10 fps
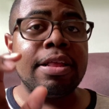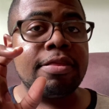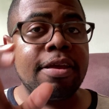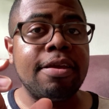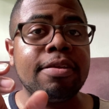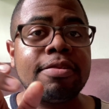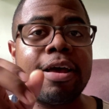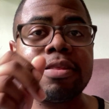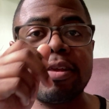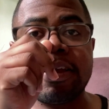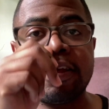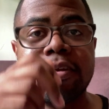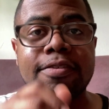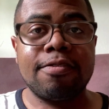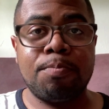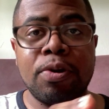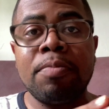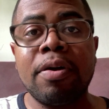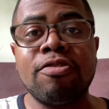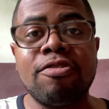thing that is pretty
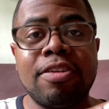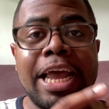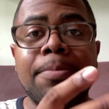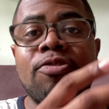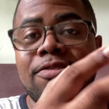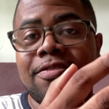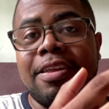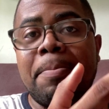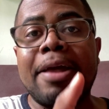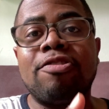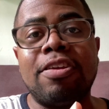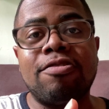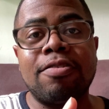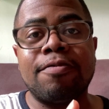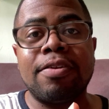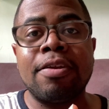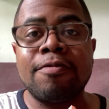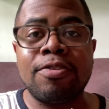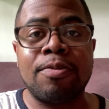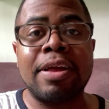much captures the imagination of a lot
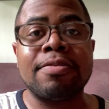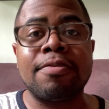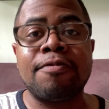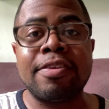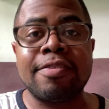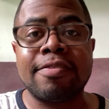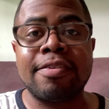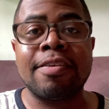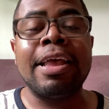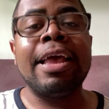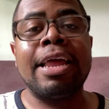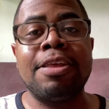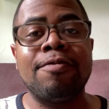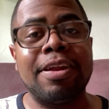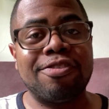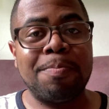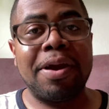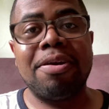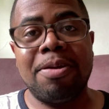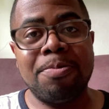of theoretical physicists and even
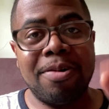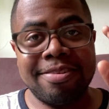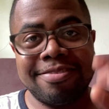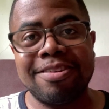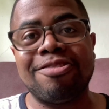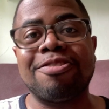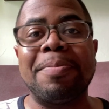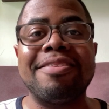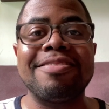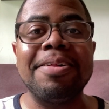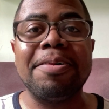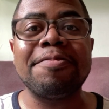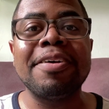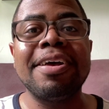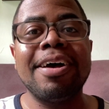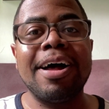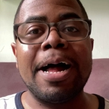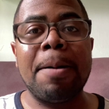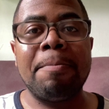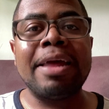aspiring ones such as myself,
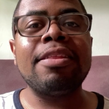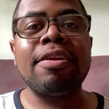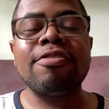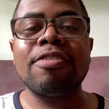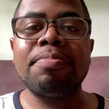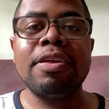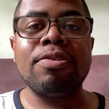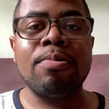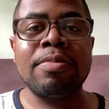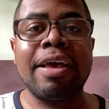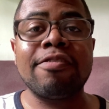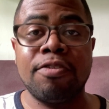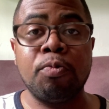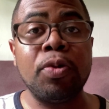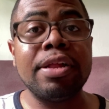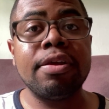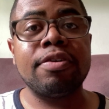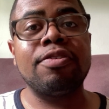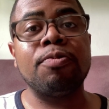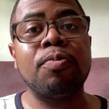and that is something known as the
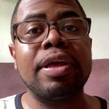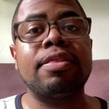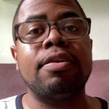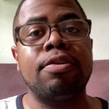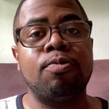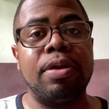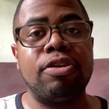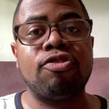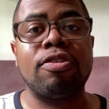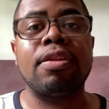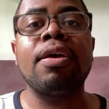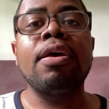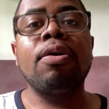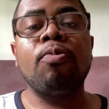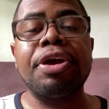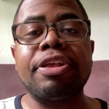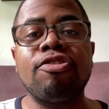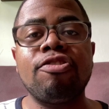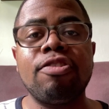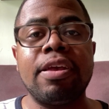Wheeler-DeWitt equation,
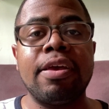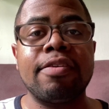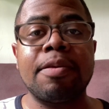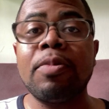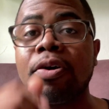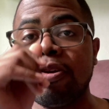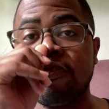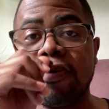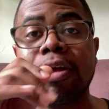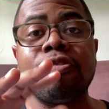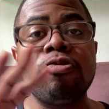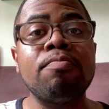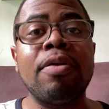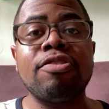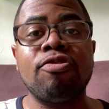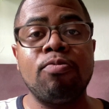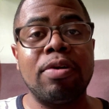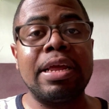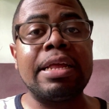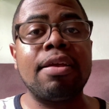which is, I'm not going to talk too much
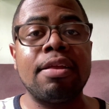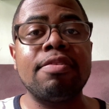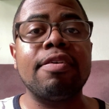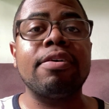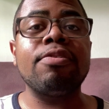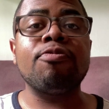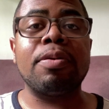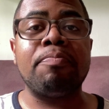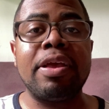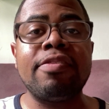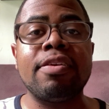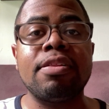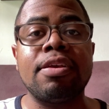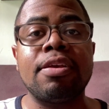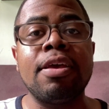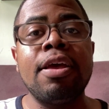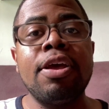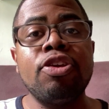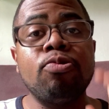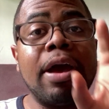what it entails, but basically
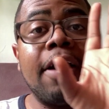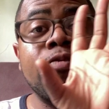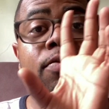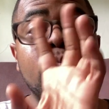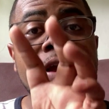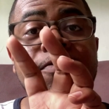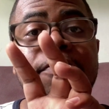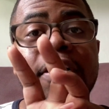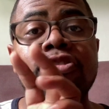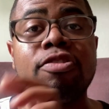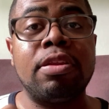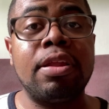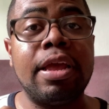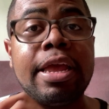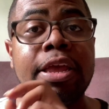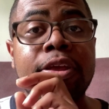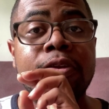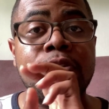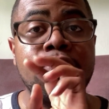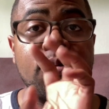you have the wave function, a
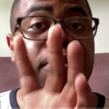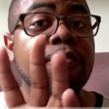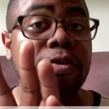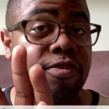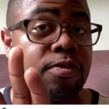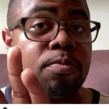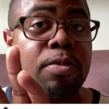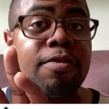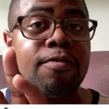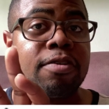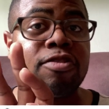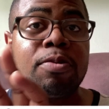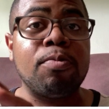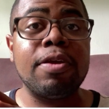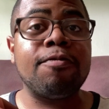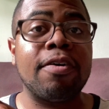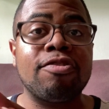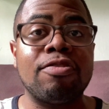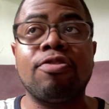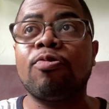universal wave function, a wave
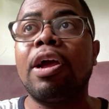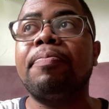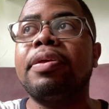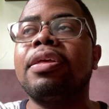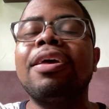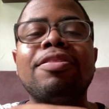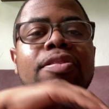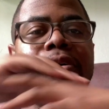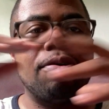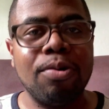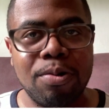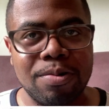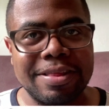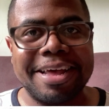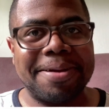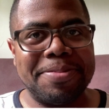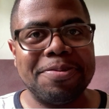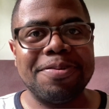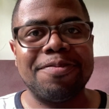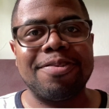function describing the whole damn
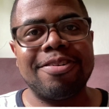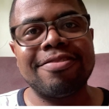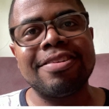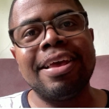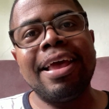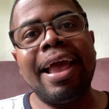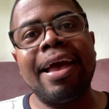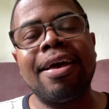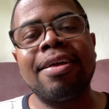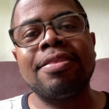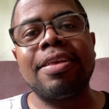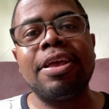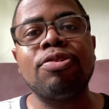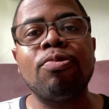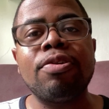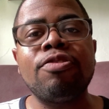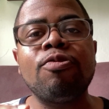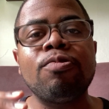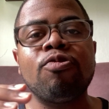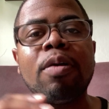universe. And in order
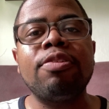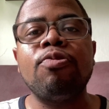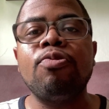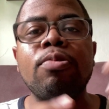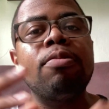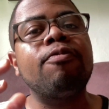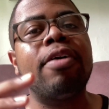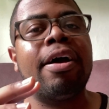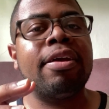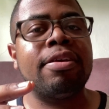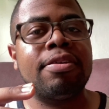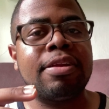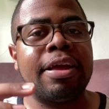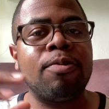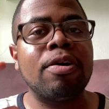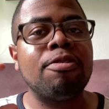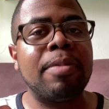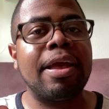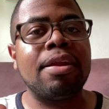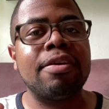to try to unify like quantum
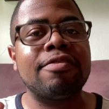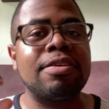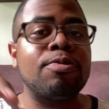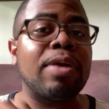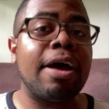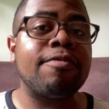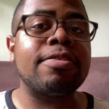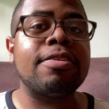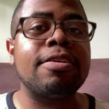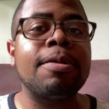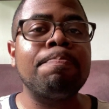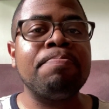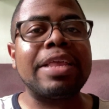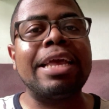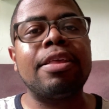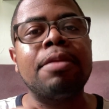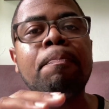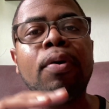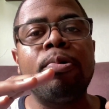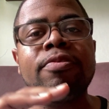mechanics and gravity, it
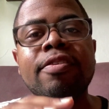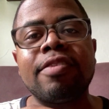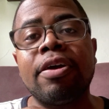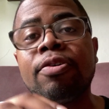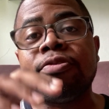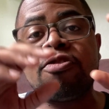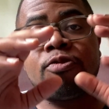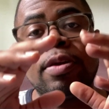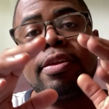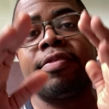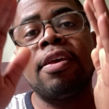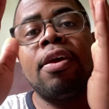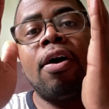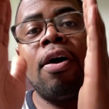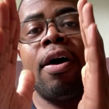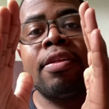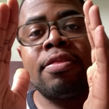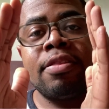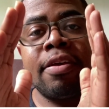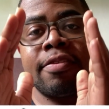imposes a constraint
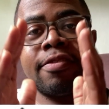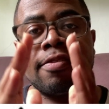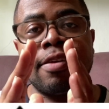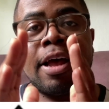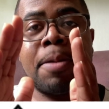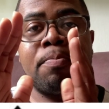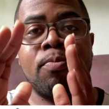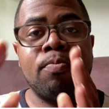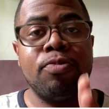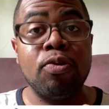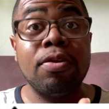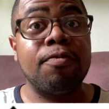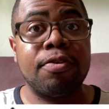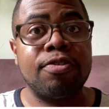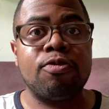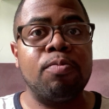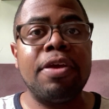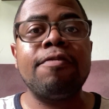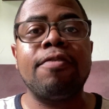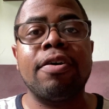on this universe
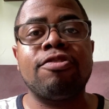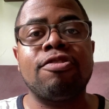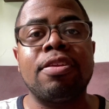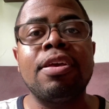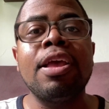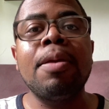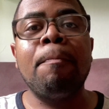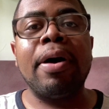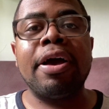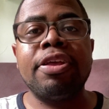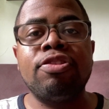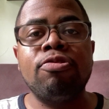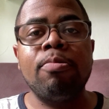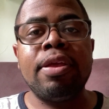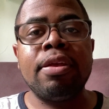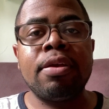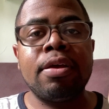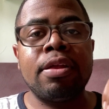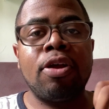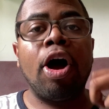wave function by doing an